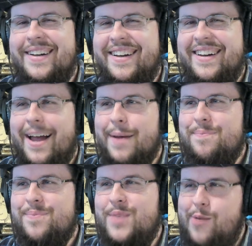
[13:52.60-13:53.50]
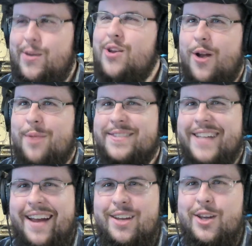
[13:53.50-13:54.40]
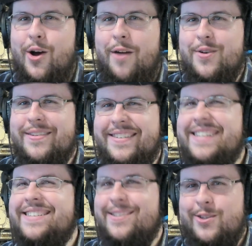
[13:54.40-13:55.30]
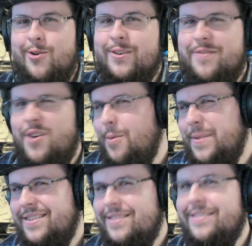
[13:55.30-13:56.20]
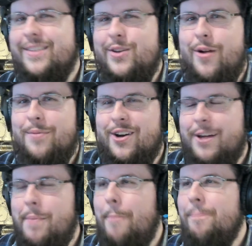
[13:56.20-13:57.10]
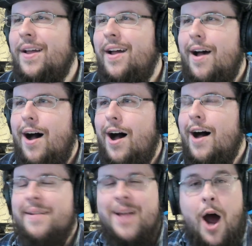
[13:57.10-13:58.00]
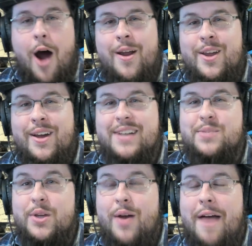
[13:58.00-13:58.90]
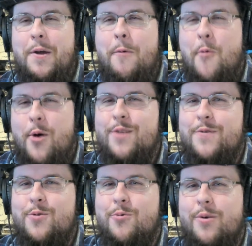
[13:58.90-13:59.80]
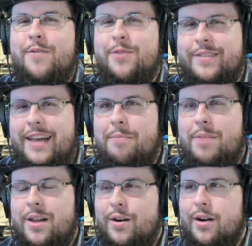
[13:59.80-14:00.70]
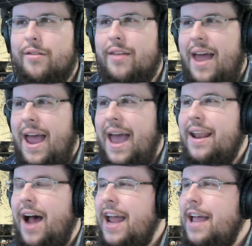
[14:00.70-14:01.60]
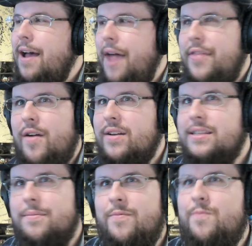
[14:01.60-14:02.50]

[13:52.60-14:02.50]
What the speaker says: yeah, you know what I'm saying. If you're a decent sort of hobbit, you know what I'm talking about. All right, you guys, well, you have a wonderful, wonderful day in Middle Earth. And there are some